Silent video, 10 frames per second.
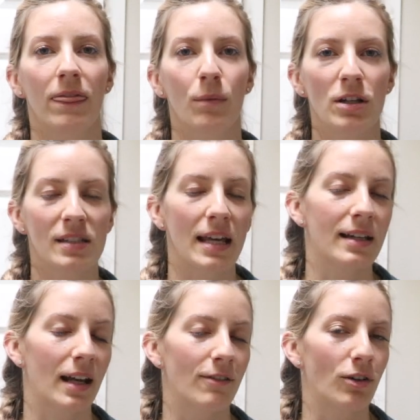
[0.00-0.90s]
we just had to
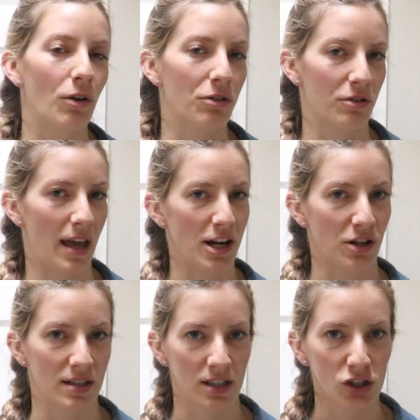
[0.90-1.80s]
kind of go through that
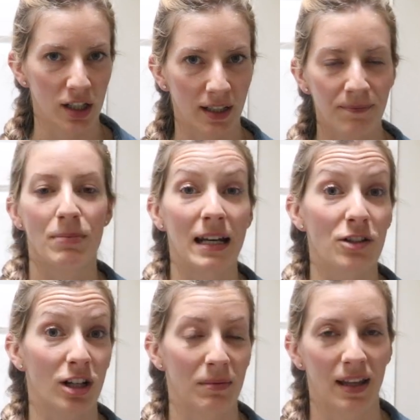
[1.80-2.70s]
transition, but it
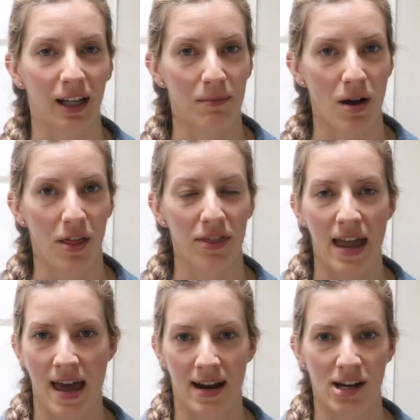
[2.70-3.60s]
took me like a month
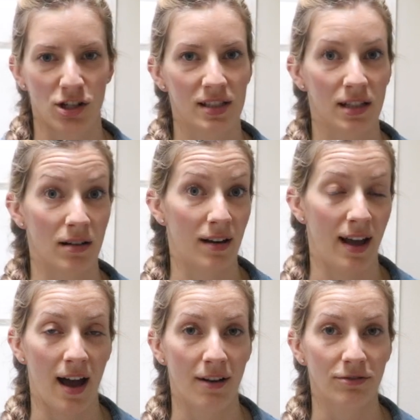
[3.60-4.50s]
and I just did not
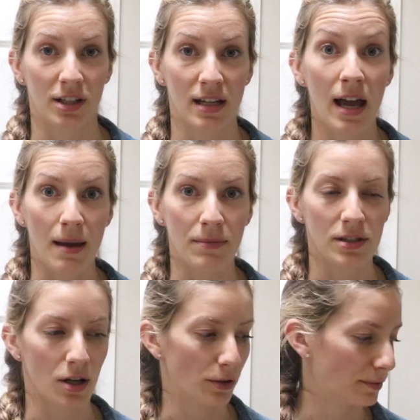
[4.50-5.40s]
have free time.
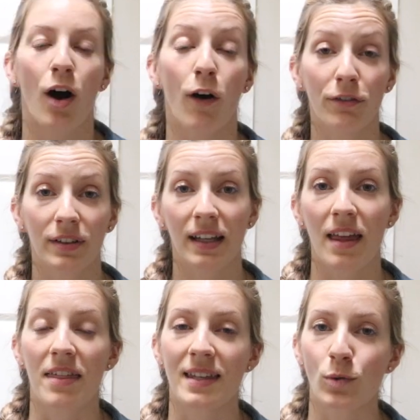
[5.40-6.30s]
So
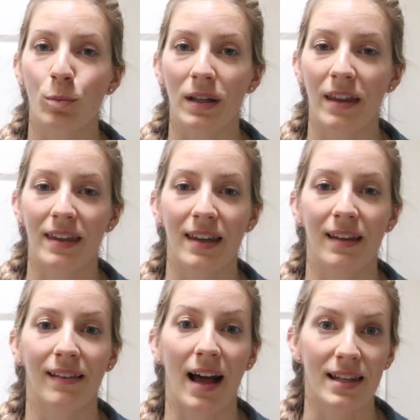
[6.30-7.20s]
hopefully this will be
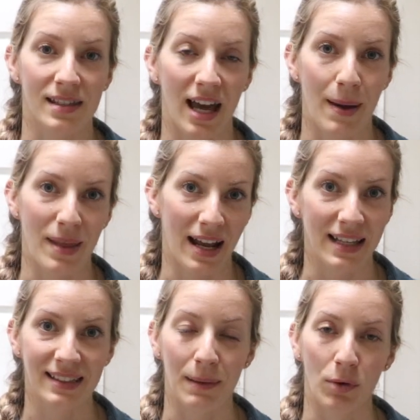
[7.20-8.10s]
the last time that I
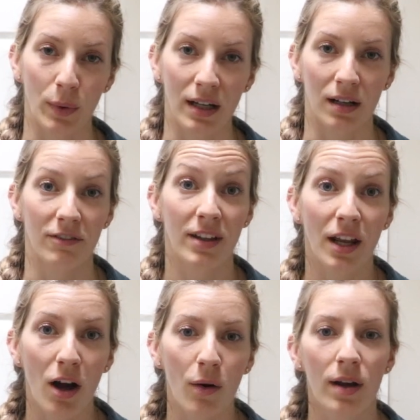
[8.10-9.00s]
skip a week on a
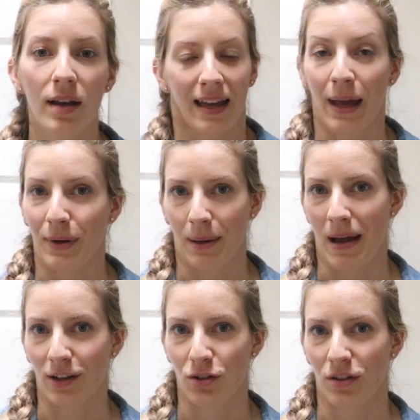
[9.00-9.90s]
video and we get
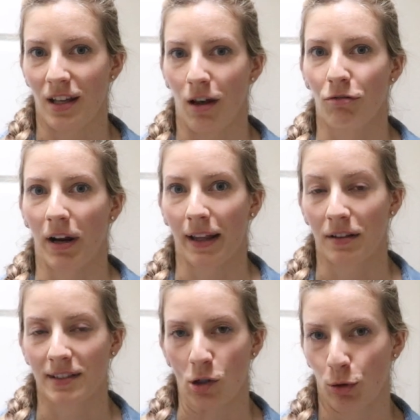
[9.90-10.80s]
back to the regular
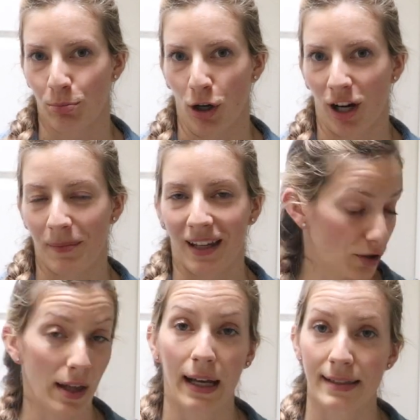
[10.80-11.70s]
scheduled programming. So
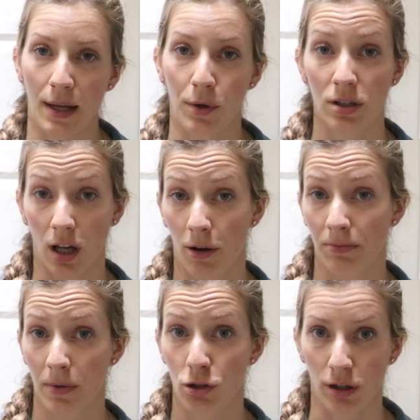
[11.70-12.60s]
like I said, we just got home
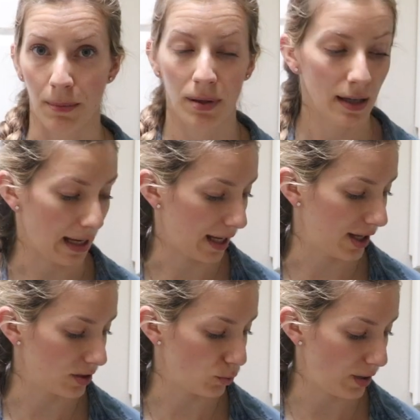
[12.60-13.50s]
from a trip
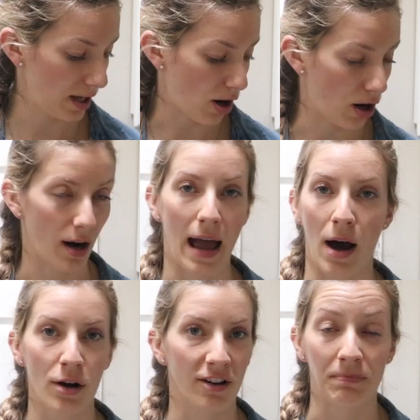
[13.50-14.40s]
and we are
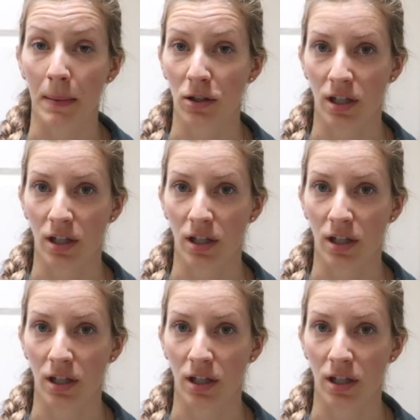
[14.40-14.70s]
out of baby